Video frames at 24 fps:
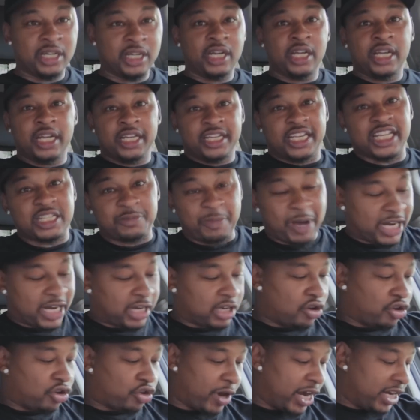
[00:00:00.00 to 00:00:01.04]
me? This is about
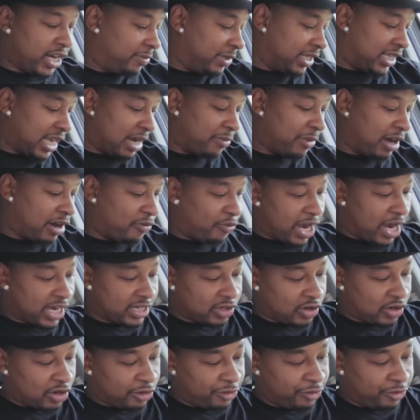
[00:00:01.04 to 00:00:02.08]
to go crazy. Let me take my
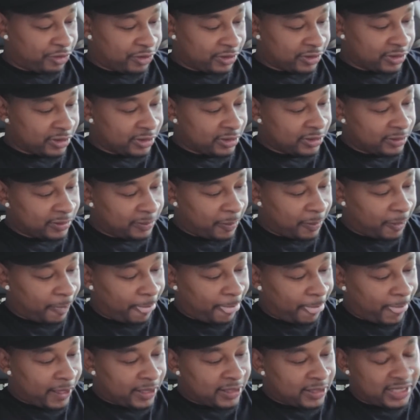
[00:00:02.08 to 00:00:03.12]
watch off.
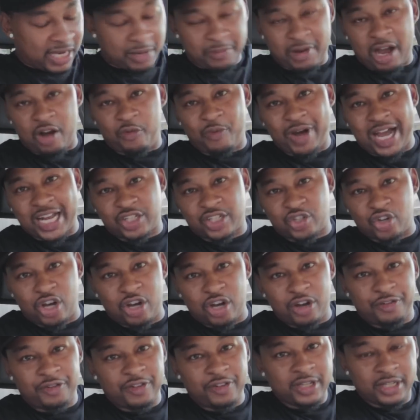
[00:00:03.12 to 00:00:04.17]
Take my watch
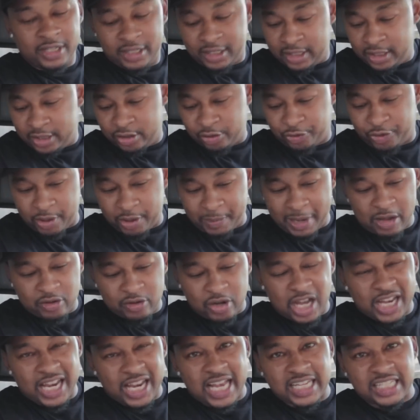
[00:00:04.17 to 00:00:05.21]
off. You feel me?
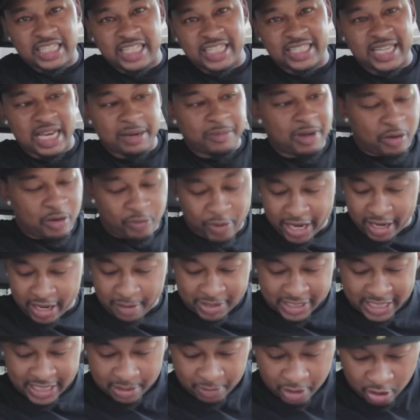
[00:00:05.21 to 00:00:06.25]
I, I should take my wet,
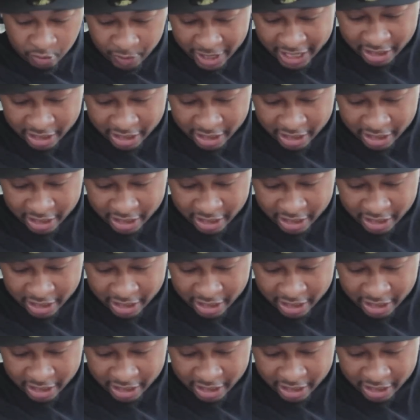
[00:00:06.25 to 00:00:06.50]
I'm gonna take my